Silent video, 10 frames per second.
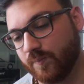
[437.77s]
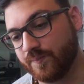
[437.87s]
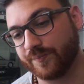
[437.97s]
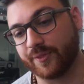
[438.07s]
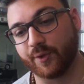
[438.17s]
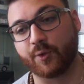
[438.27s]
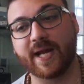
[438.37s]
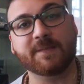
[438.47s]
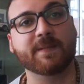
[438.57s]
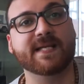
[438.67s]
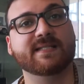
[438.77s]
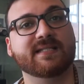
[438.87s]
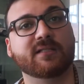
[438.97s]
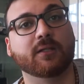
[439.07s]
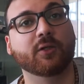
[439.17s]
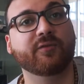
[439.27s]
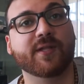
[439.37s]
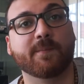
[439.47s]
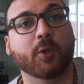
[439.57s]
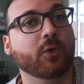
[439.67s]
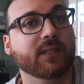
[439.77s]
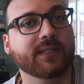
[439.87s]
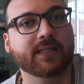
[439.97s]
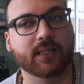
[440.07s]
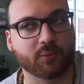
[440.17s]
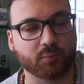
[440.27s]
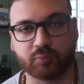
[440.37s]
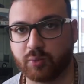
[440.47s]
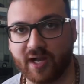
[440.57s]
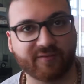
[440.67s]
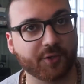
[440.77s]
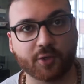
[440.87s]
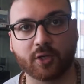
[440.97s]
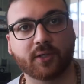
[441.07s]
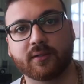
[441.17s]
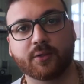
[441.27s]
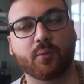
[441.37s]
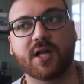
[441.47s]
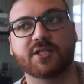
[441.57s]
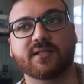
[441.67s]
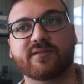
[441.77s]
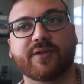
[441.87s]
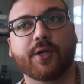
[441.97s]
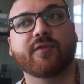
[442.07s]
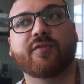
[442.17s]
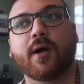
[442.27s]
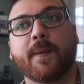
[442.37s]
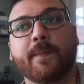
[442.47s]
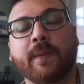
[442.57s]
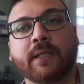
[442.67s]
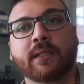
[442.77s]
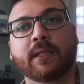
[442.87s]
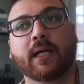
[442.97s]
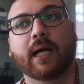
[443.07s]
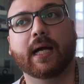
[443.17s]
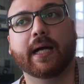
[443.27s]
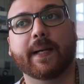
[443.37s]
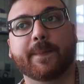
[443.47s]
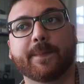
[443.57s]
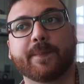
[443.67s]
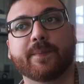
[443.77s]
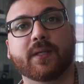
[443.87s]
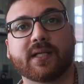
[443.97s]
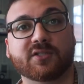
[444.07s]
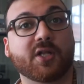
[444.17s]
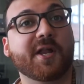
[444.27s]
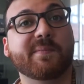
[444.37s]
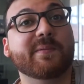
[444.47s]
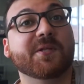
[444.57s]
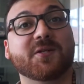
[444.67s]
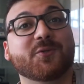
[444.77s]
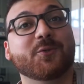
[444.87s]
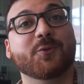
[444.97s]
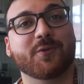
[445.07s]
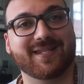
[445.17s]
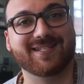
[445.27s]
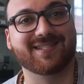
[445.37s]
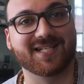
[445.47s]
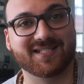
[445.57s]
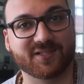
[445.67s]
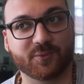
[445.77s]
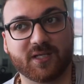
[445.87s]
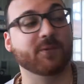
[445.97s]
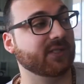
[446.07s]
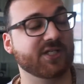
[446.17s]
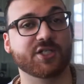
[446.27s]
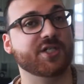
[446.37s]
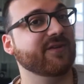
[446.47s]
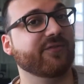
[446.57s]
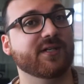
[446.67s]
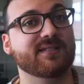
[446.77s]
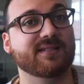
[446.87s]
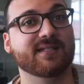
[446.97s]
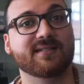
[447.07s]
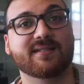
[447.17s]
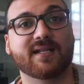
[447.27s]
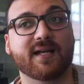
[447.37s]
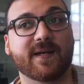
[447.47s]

The great place is to look for them locally, wherever you're watching this video from. There's a lot of people that do these things as well. TGG, for instance.